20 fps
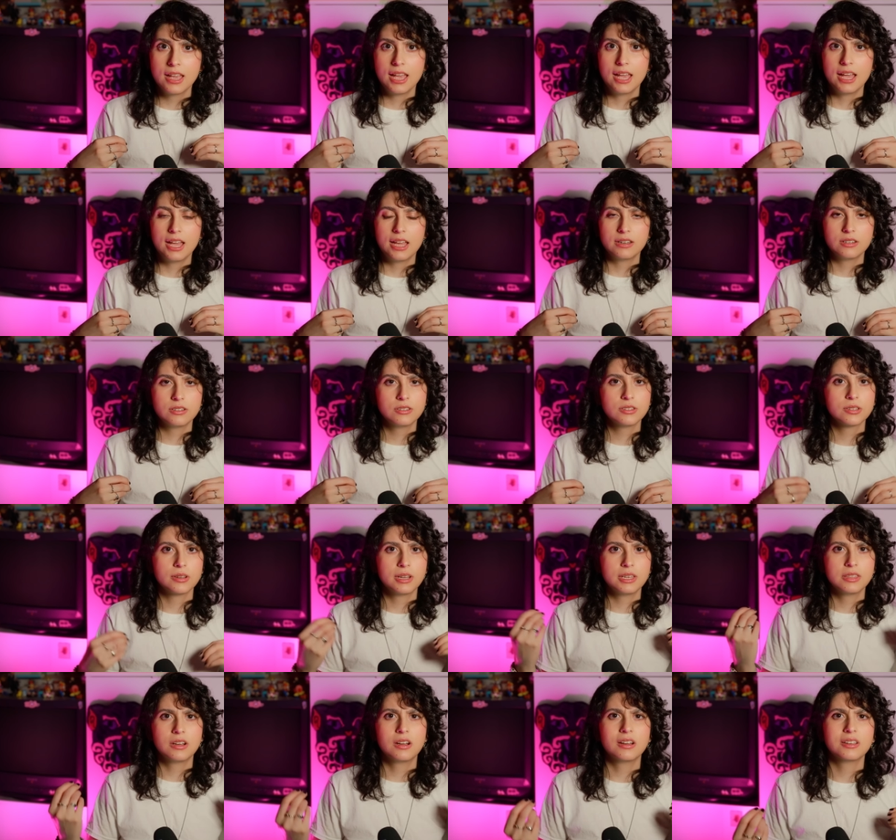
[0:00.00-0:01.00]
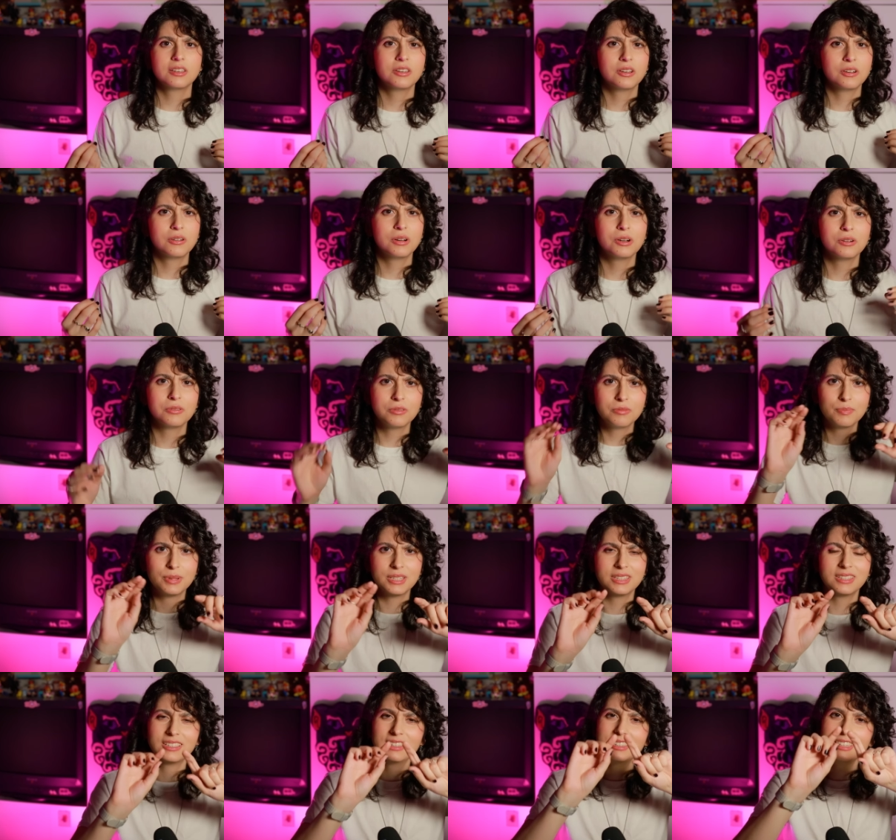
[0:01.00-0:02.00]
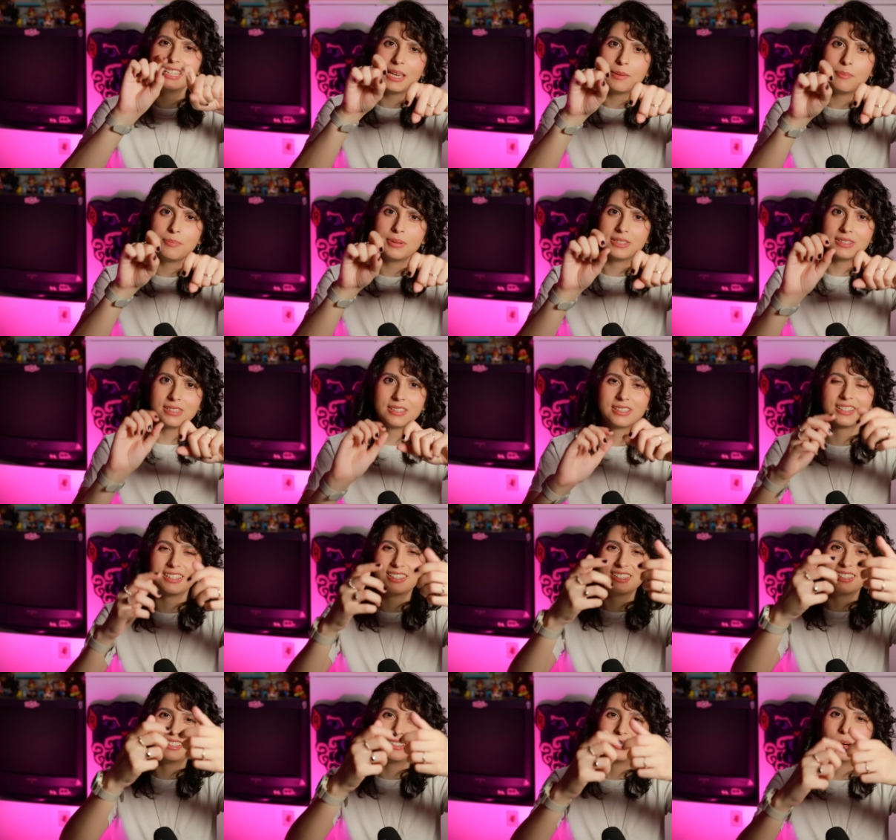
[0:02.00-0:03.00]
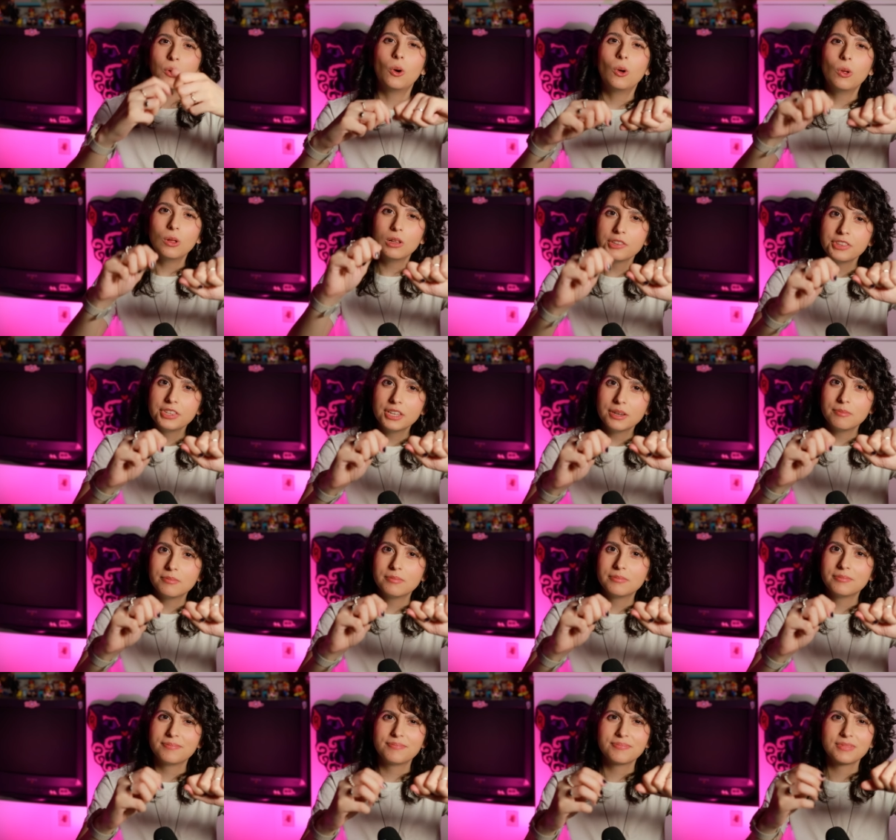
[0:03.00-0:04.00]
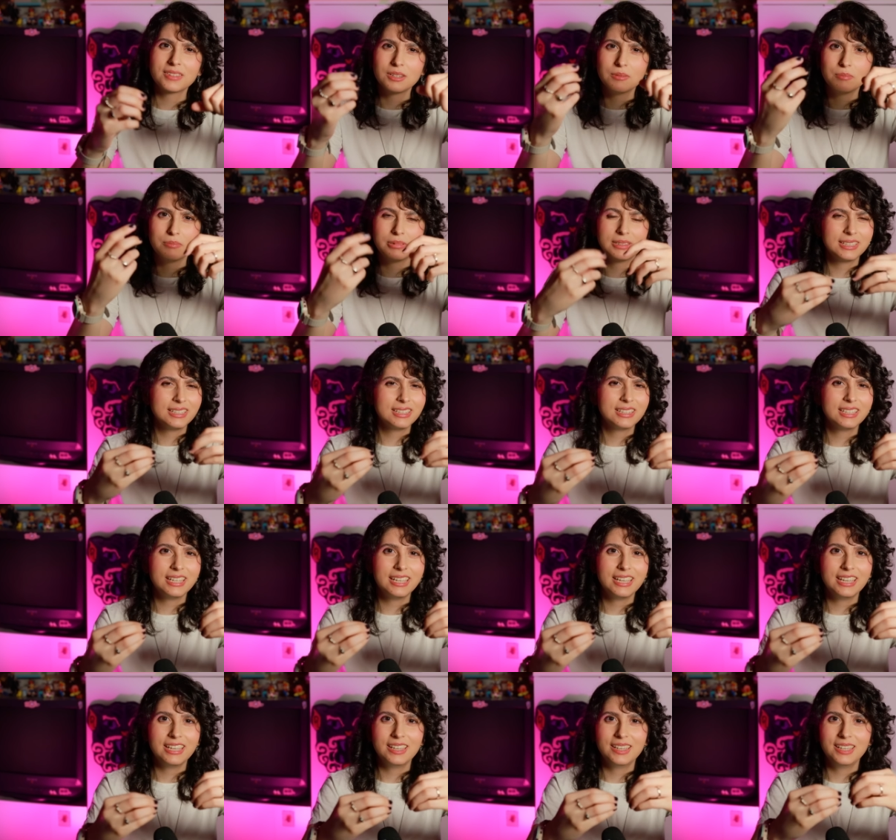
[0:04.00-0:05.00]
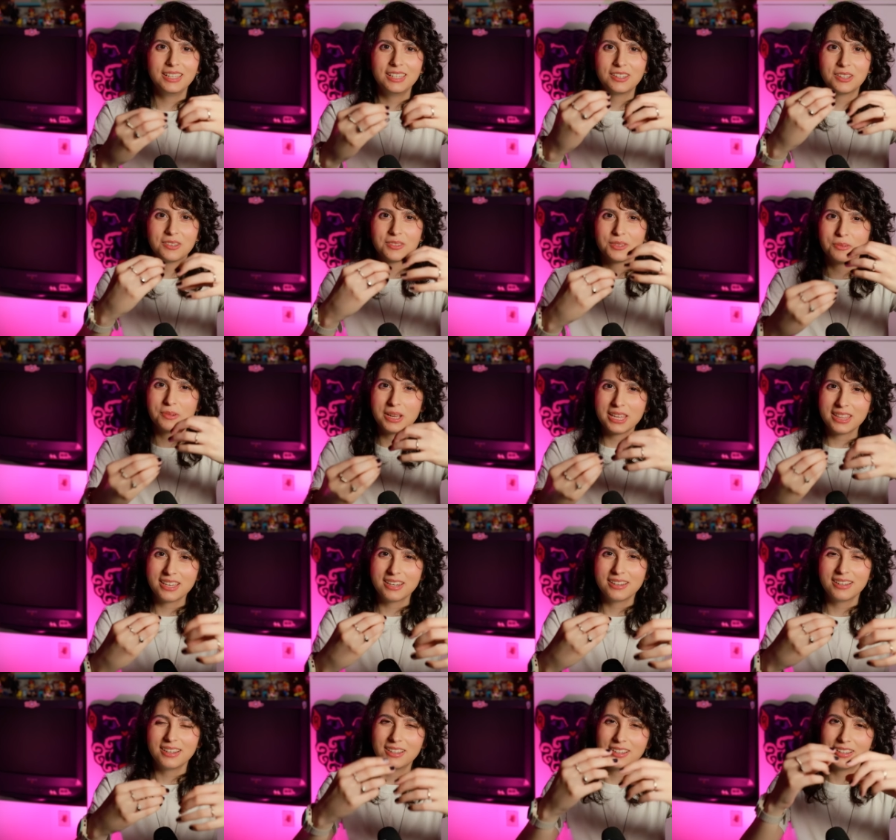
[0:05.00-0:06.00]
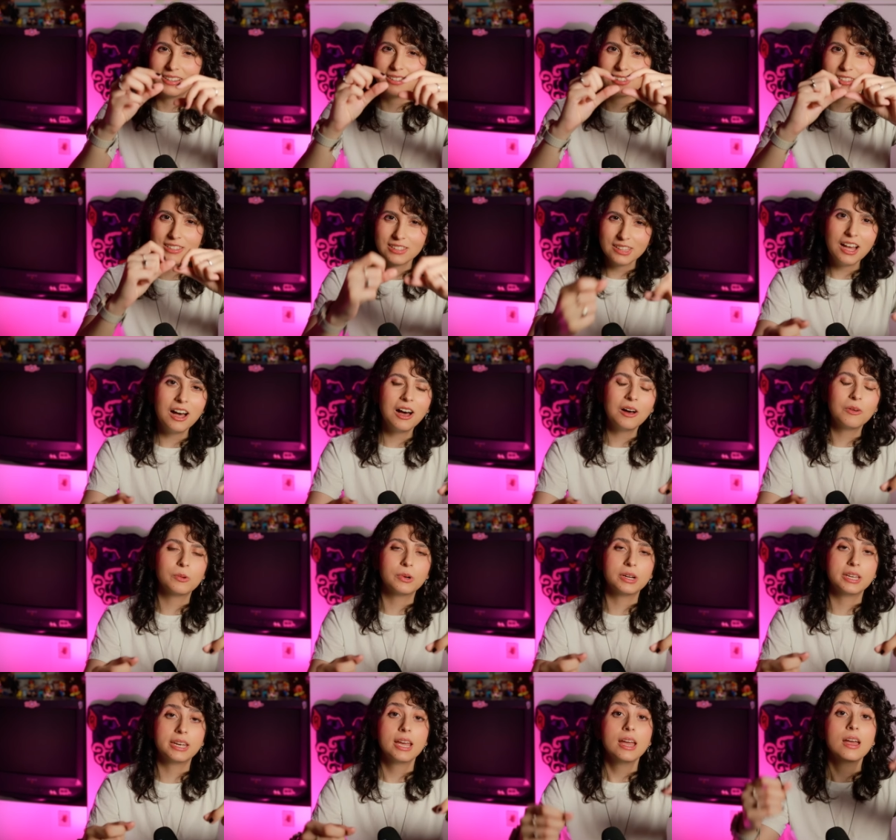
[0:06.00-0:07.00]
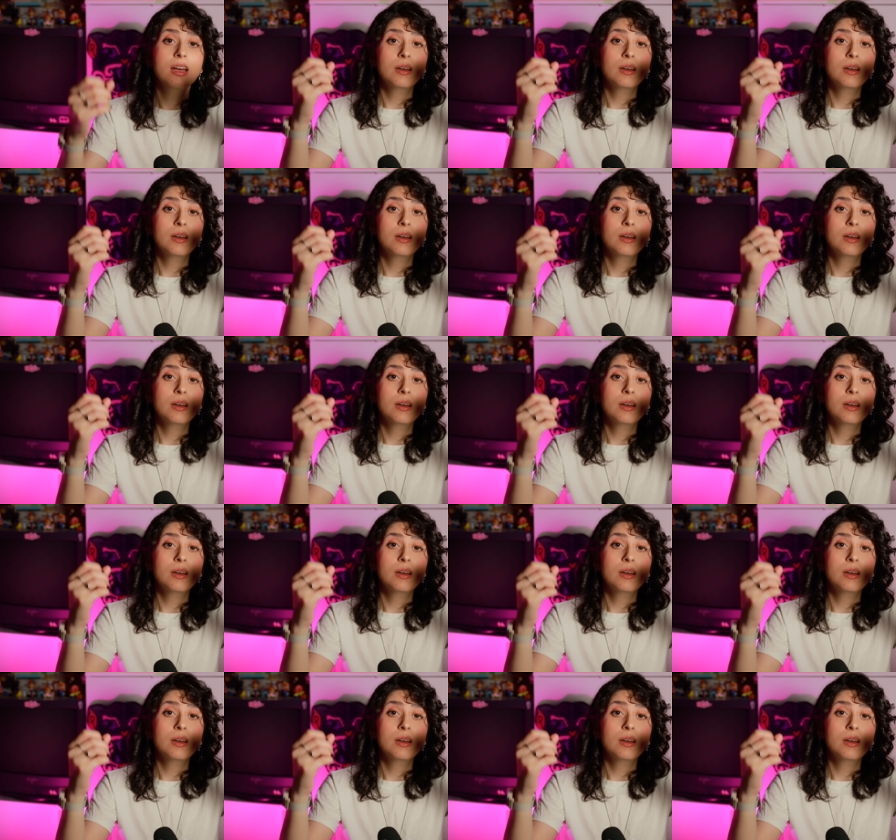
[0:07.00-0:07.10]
And so I thought, oh, but the lip isn't gonna hold them completely, the way that a slot would.